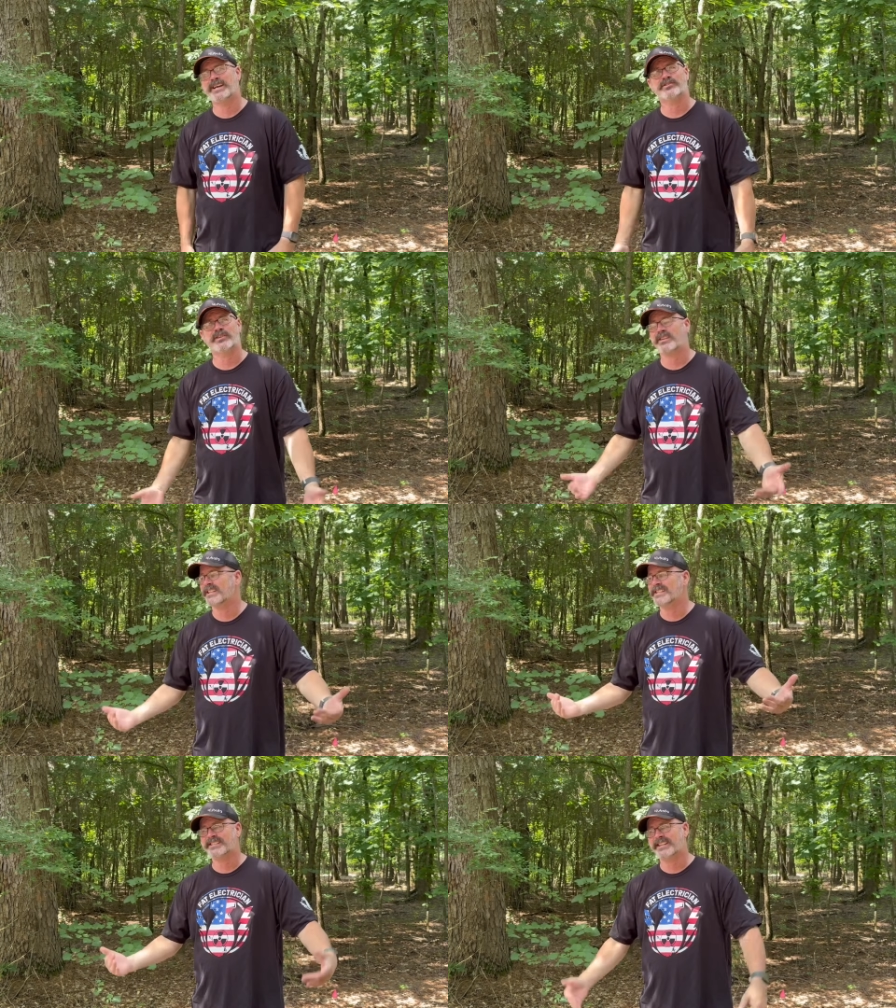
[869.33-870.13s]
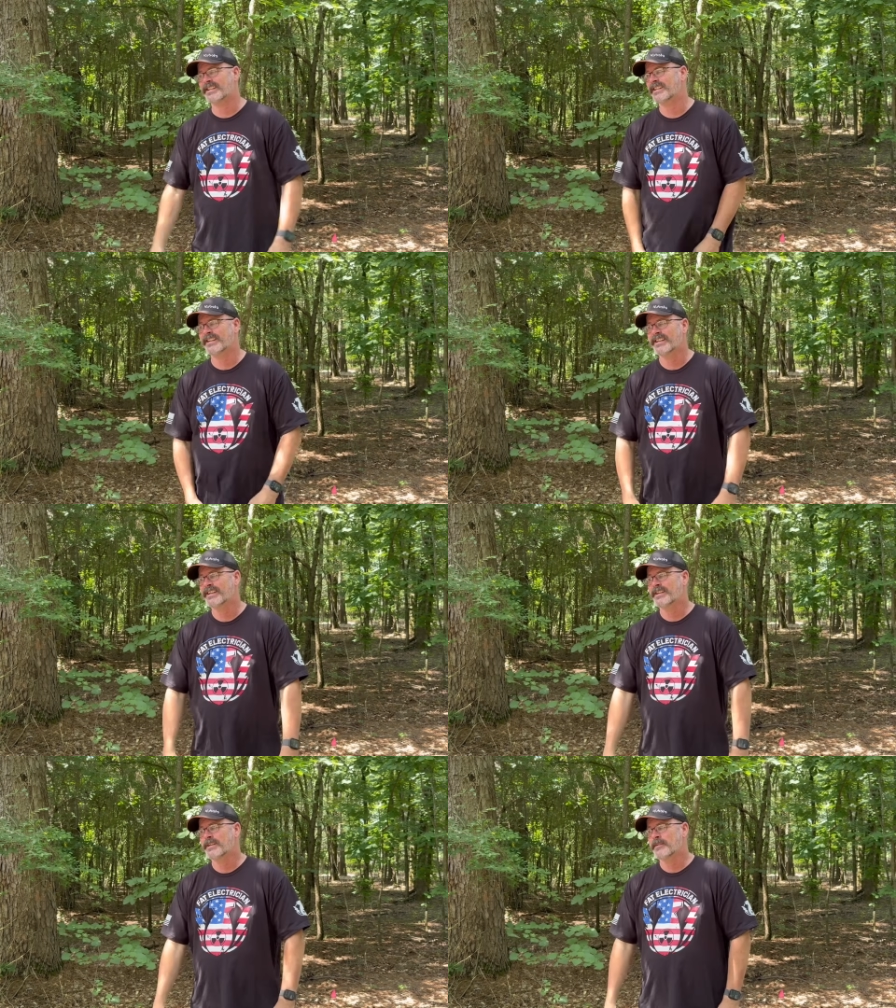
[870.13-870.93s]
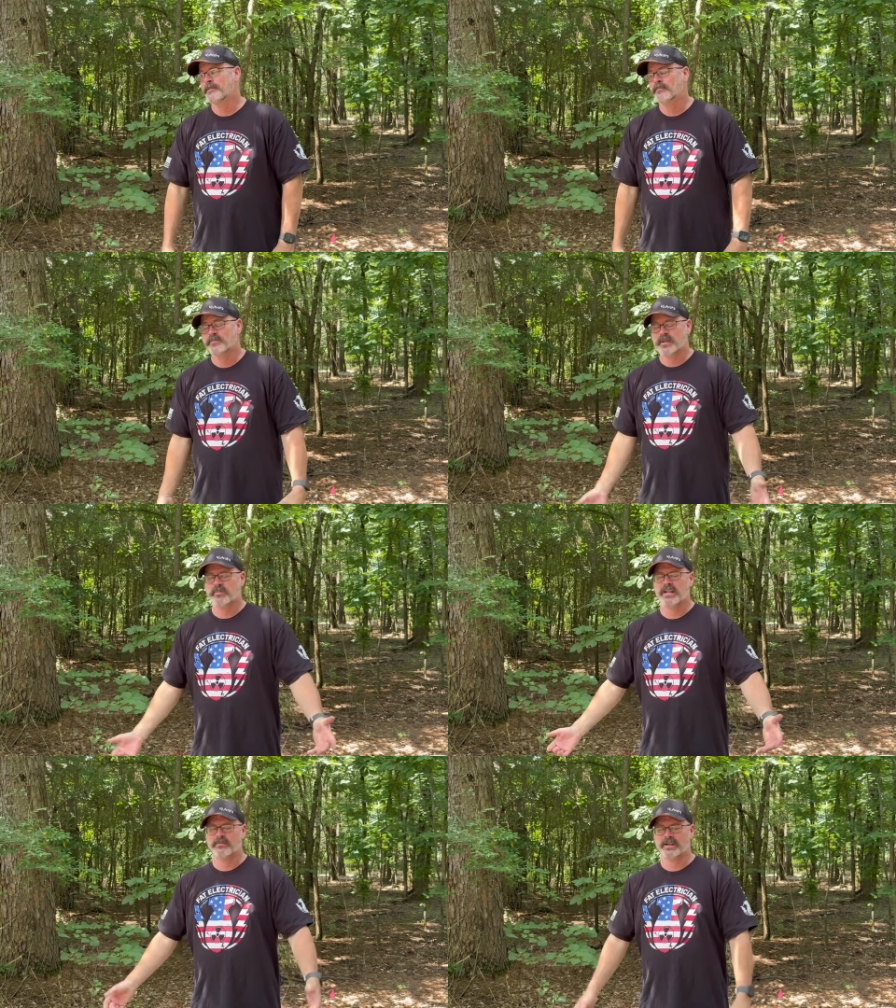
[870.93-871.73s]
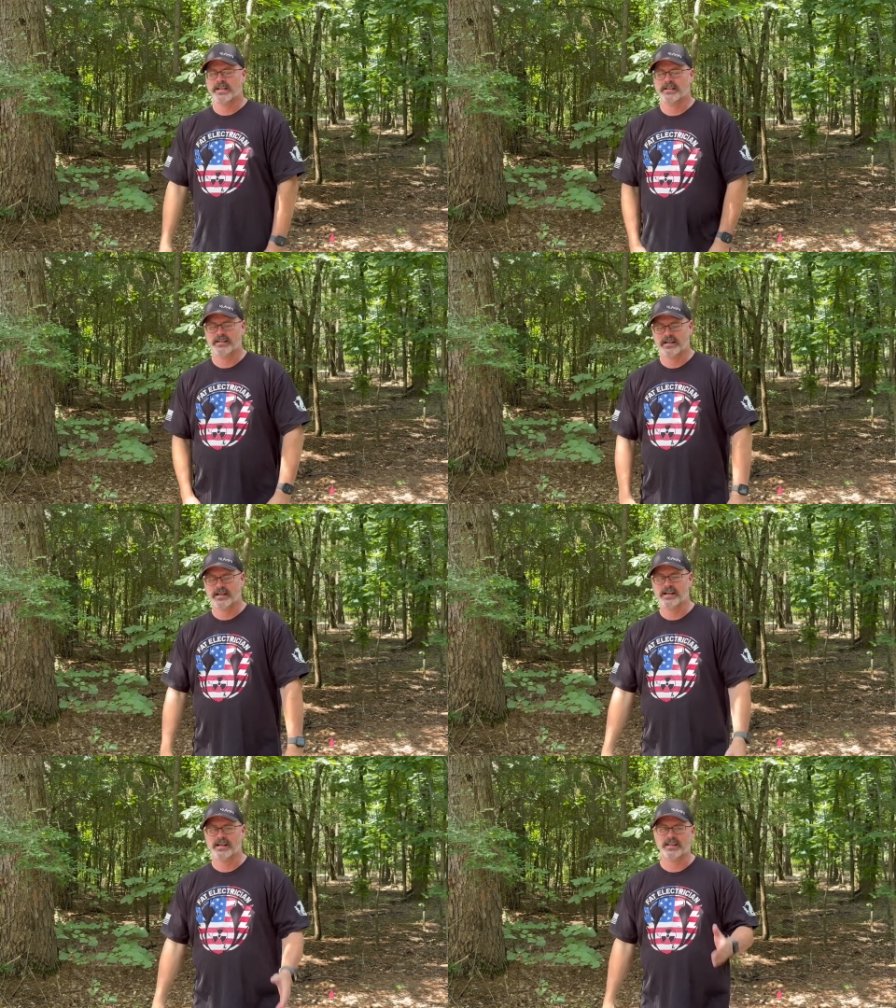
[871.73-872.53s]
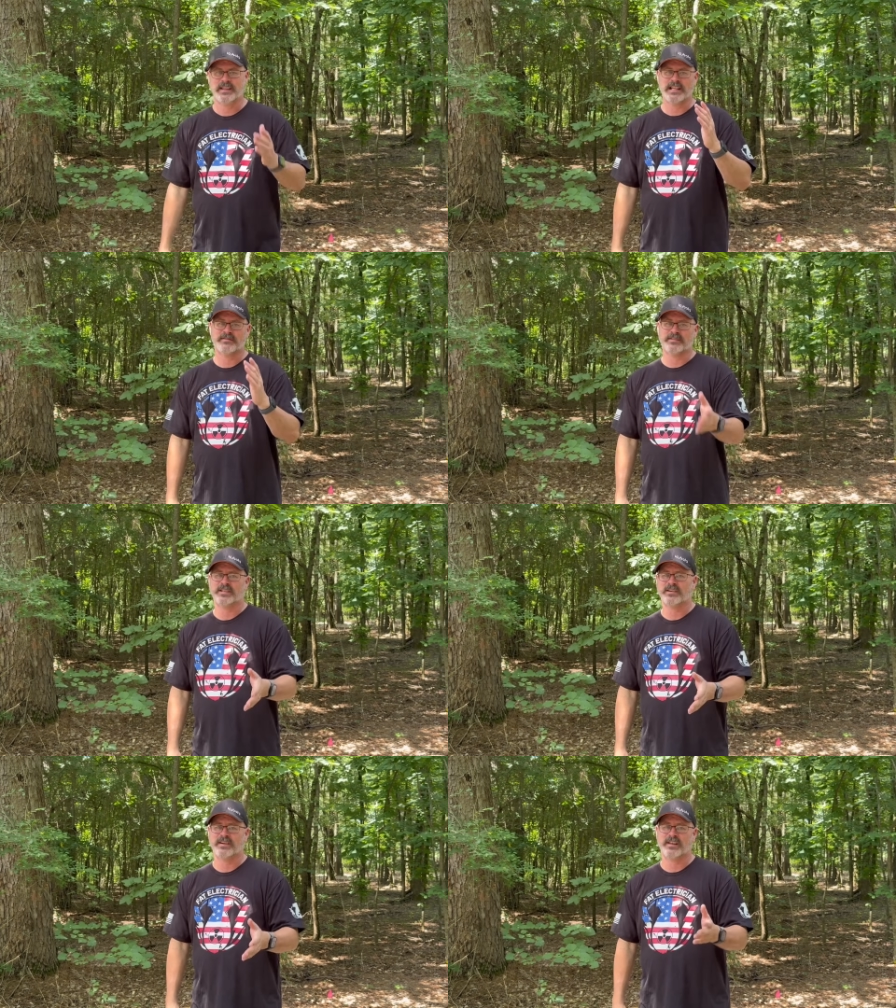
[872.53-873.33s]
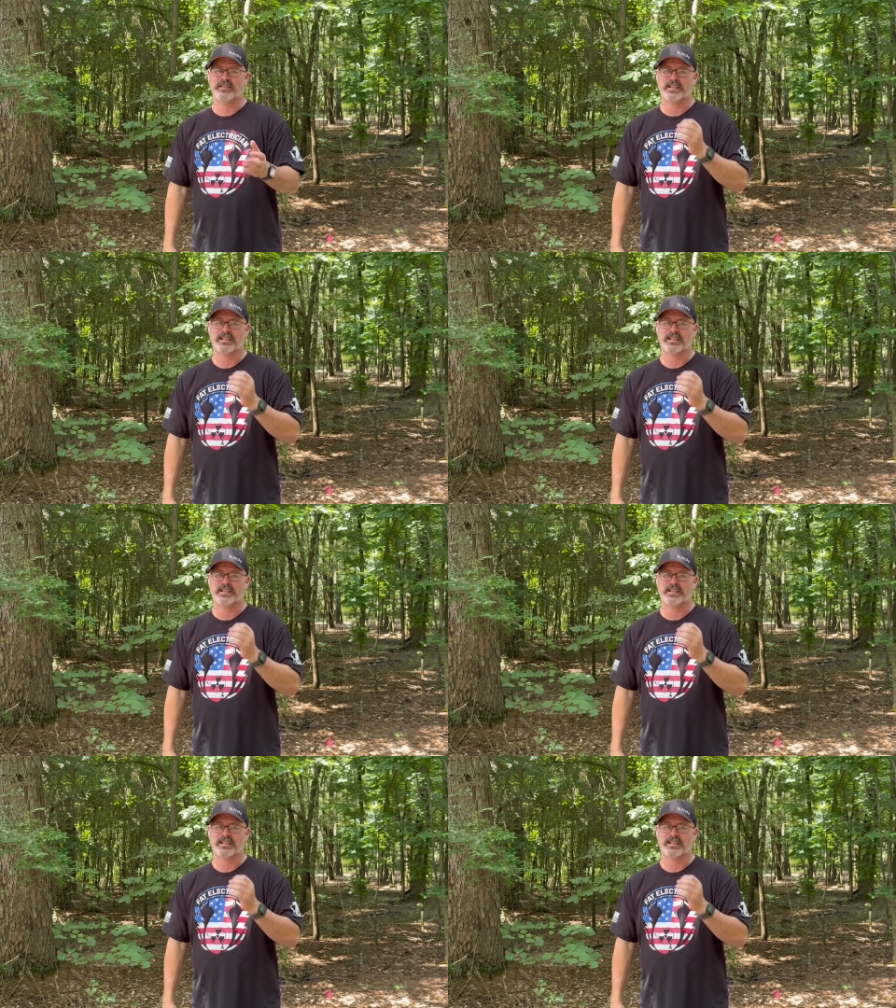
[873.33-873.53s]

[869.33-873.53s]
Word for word: I should have listened. But anyway, uh, thanks for sticking around.